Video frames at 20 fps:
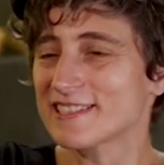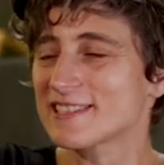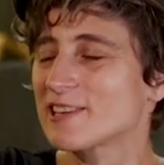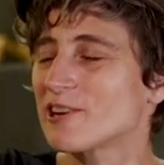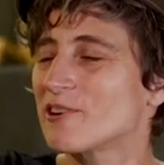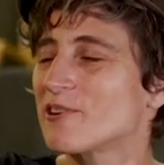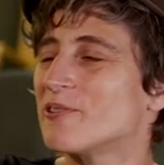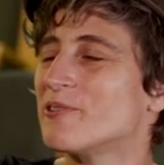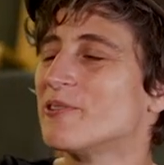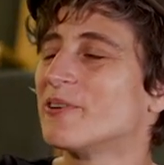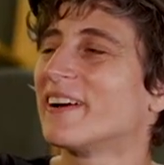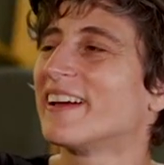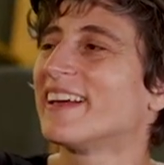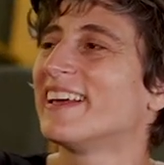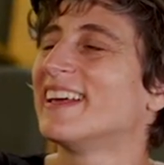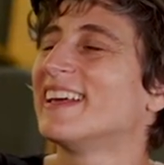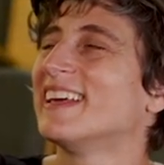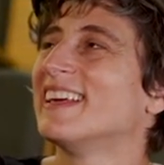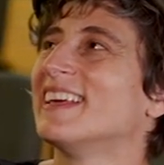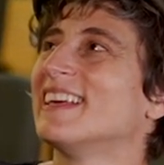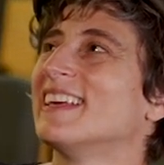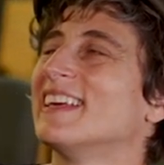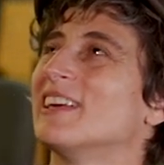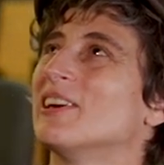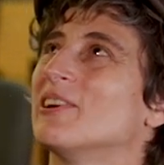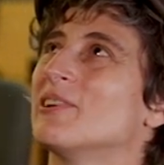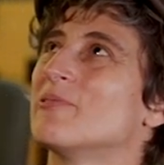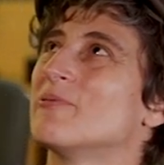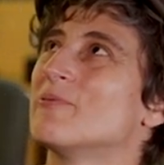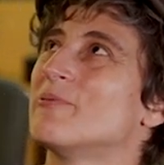So
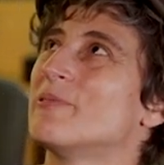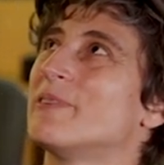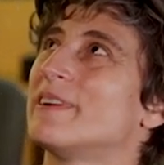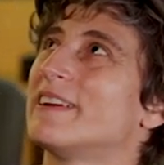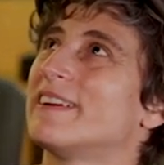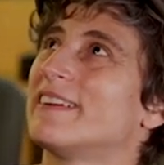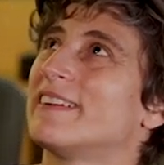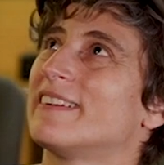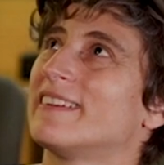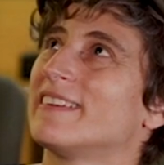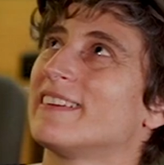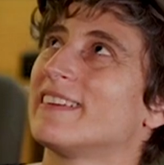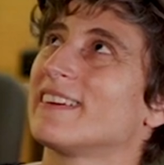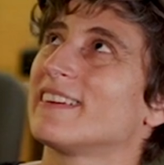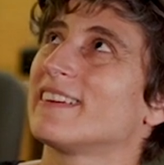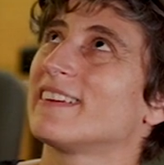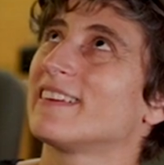we're